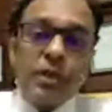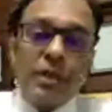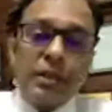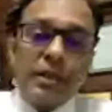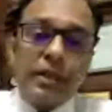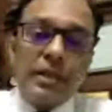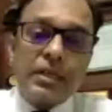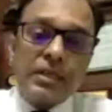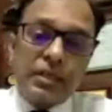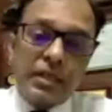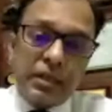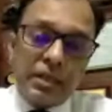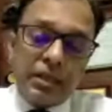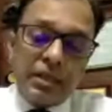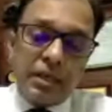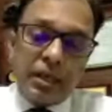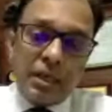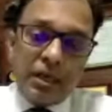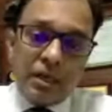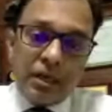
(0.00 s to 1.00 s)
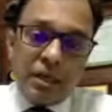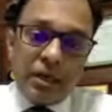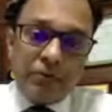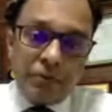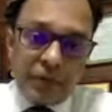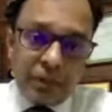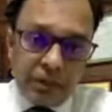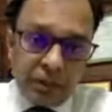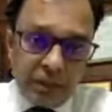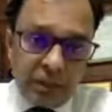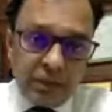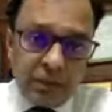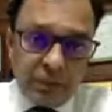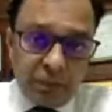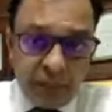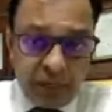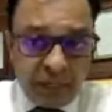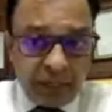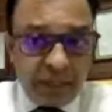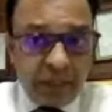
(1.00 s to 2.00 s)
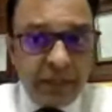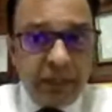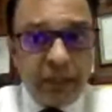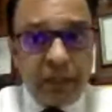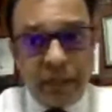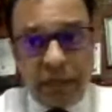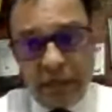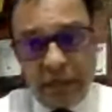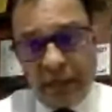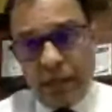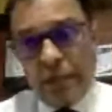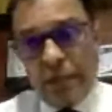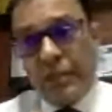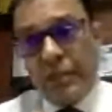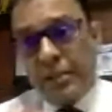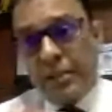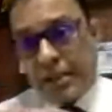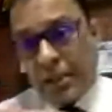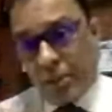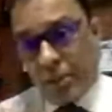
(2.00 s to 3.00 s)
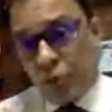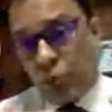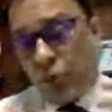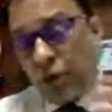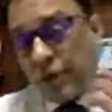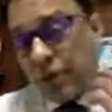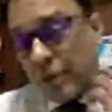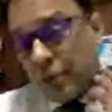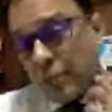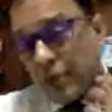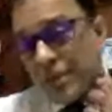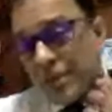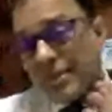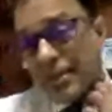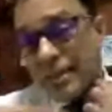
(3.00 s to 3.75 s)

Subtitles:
areas are affected badly and it is quite advanced,